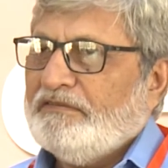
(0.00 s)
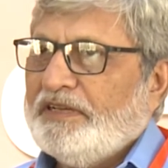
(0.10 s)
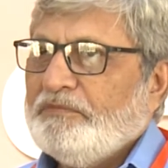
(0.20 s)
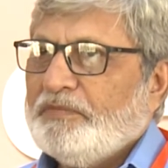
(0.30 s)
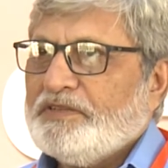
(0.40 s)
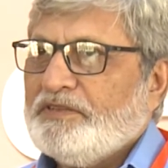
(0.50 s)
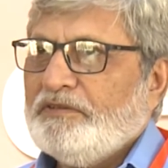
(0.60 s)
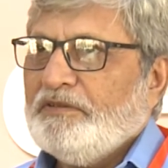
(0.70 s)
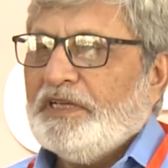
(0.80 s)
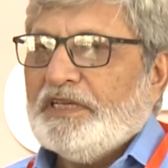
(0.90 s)
very
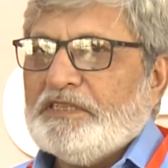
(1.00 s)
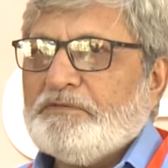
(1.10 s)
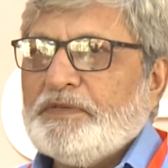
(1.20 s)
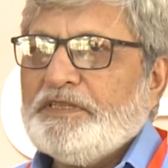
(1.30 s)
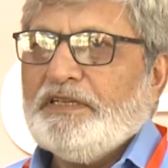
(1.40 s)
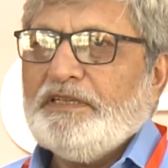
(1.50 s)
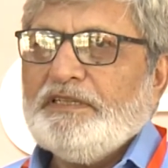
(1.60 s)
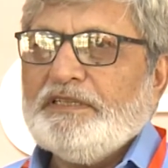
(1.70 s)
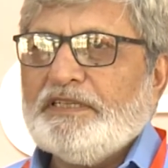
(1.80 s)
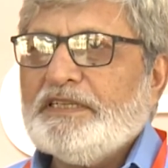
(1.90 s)
impressive
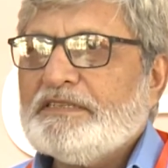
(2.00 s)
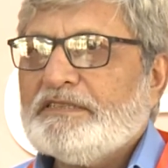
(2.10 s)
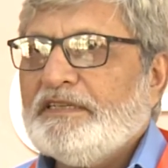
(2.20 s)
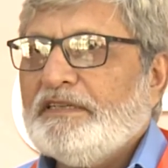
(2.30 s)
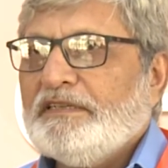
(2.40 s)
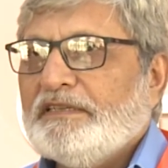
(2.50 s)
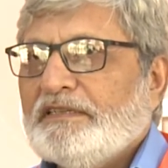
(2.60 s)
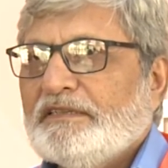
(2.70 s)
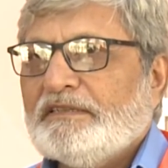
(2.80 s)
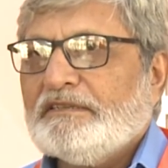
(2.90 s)
especially industrial
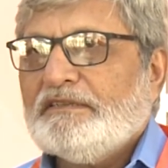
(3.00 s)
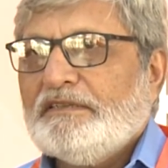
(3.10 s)
uh,